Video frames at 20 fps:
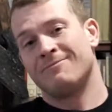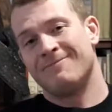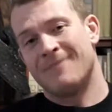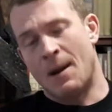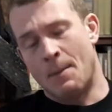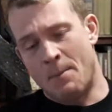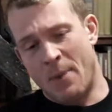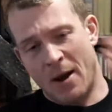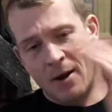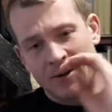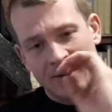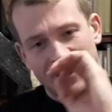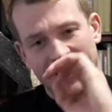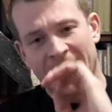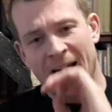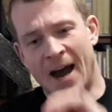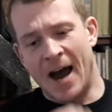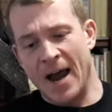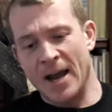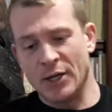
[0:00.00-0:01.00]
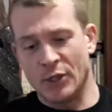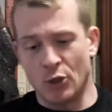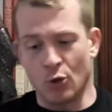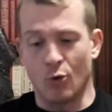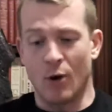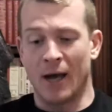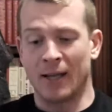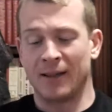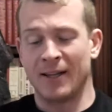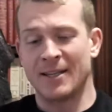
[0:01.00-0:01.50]
Apparently I
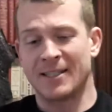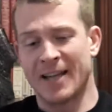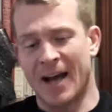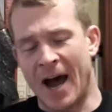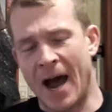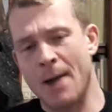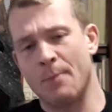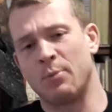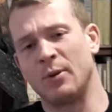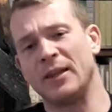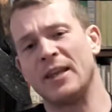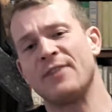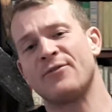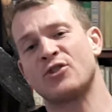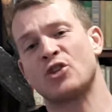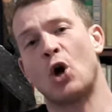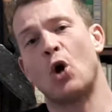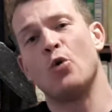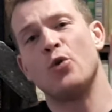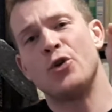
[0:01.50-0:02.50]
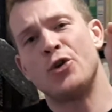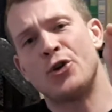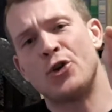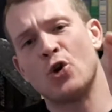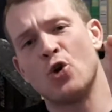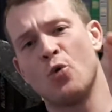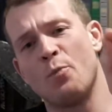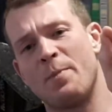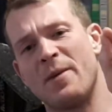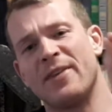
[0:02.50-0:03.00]
do, at least I believe so.
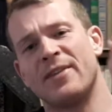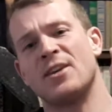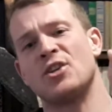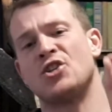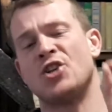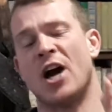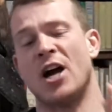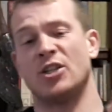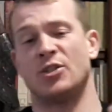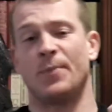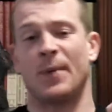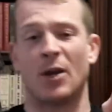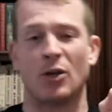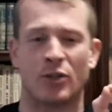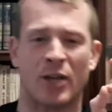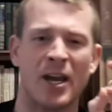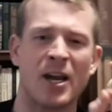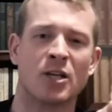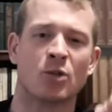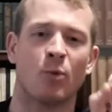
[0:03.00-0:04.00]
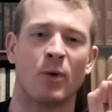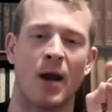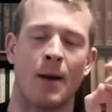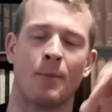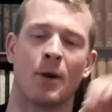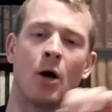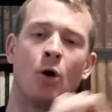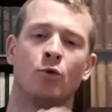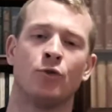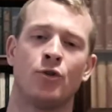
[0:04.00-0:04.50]
You be the judge, because here's what I'm
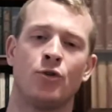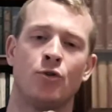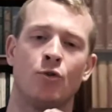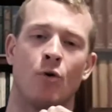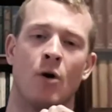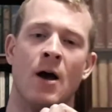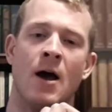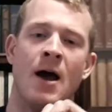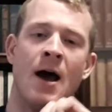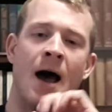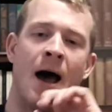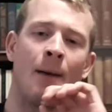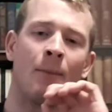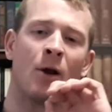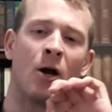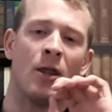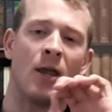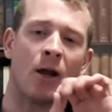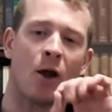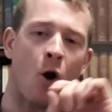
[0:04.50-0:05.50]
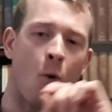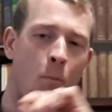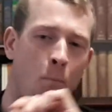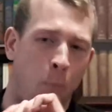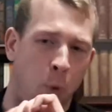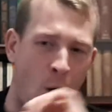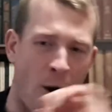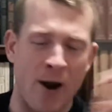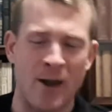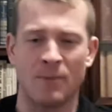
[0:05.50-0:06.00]
going to do. I'm going to go
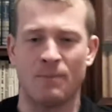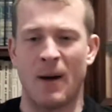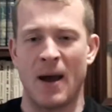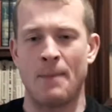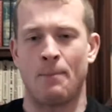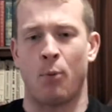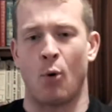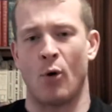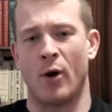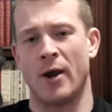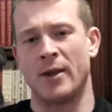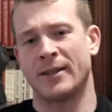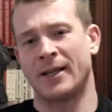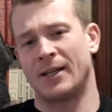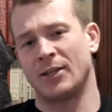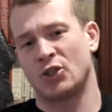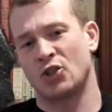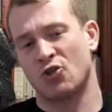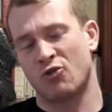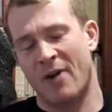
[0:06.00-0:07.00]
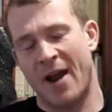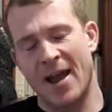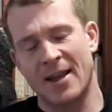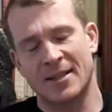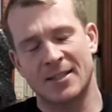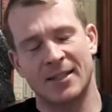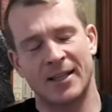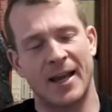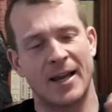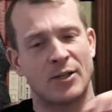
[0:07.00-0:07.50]
point by point. I'll
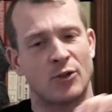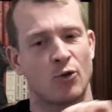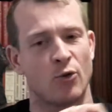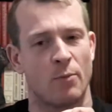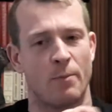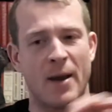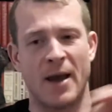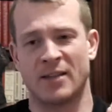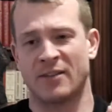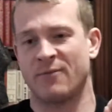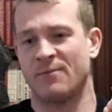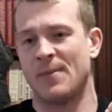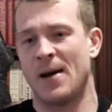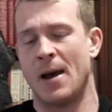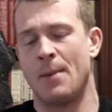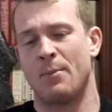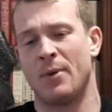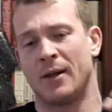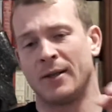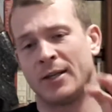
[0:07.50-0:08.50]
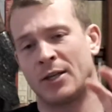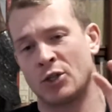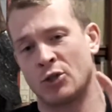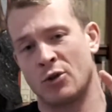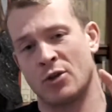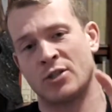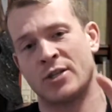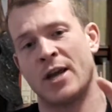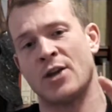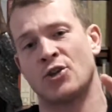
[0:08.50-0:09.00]
translate to the best of my ability, so
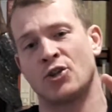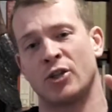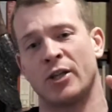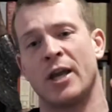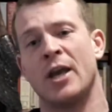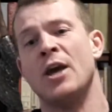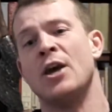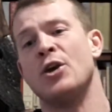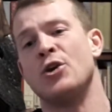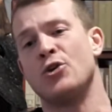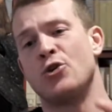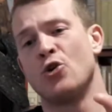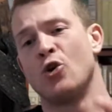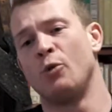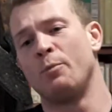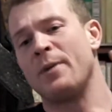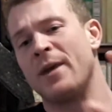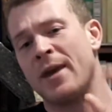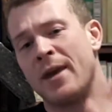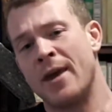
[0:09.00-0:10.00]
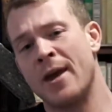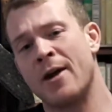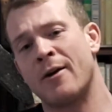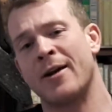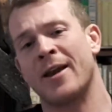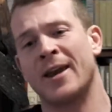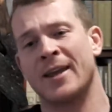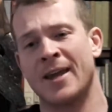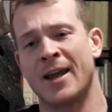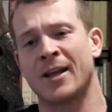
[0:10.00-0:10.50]
essentially you'll be
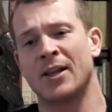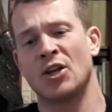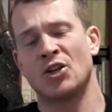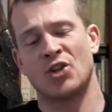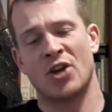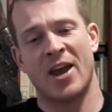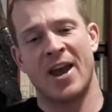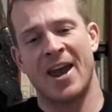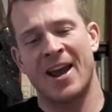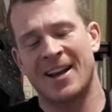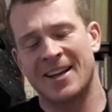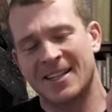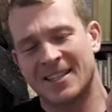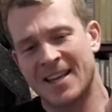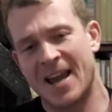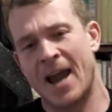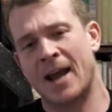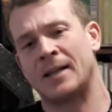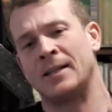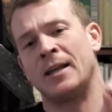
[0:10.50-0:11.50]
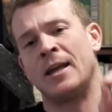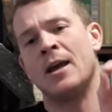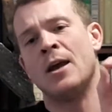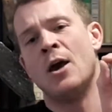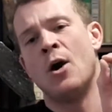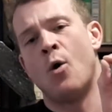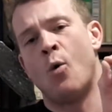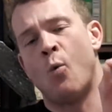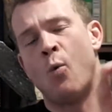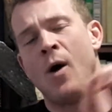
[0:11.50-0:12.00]
hearing in English exactly
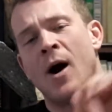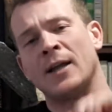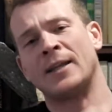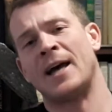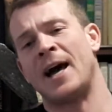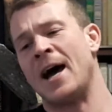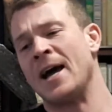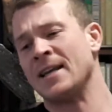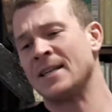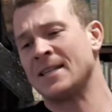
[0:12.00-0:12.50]
what I